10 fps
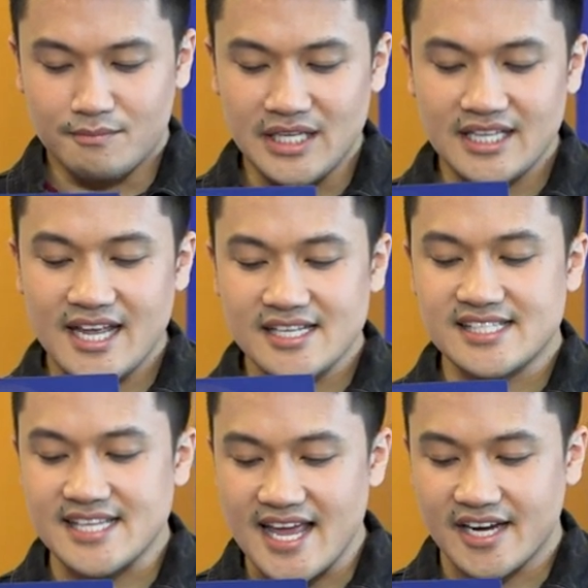Meaning
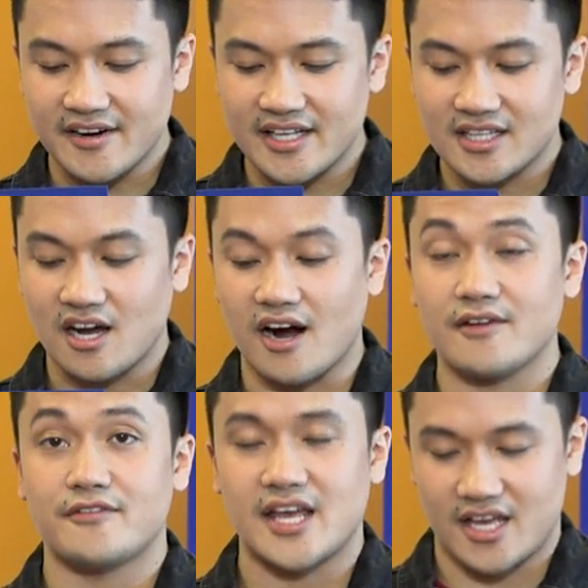sacred
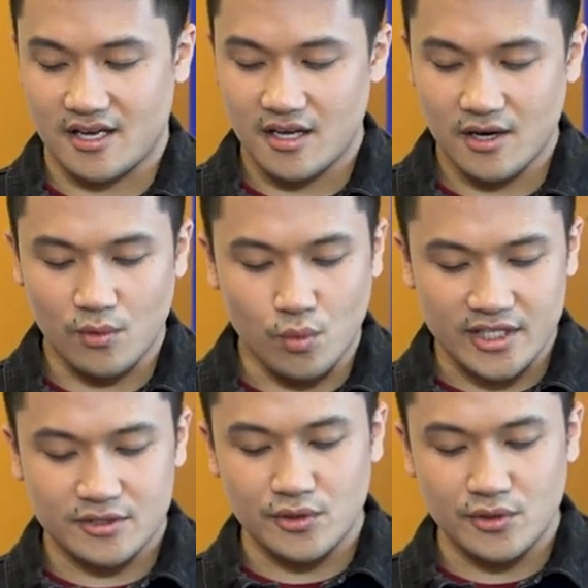carving. What